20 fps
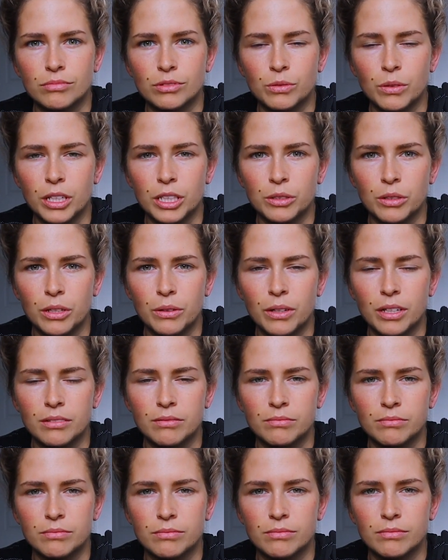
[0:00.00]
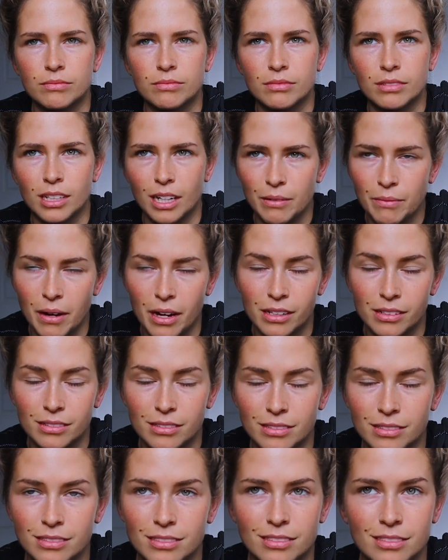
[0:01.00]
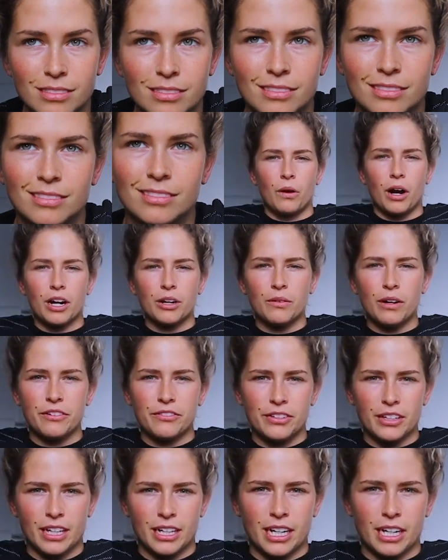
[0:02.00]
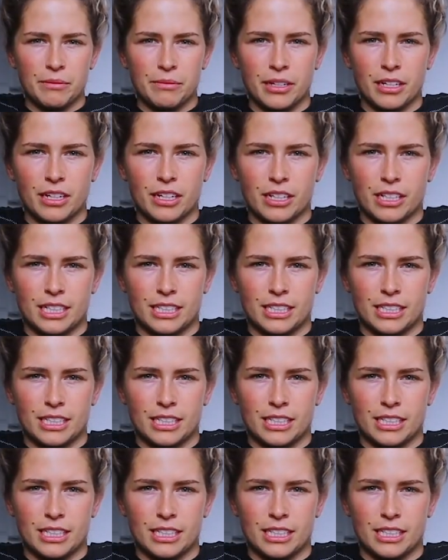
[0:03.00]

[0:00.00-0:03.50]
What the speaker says: 2021. Come on. Why do I feel like I'd be a good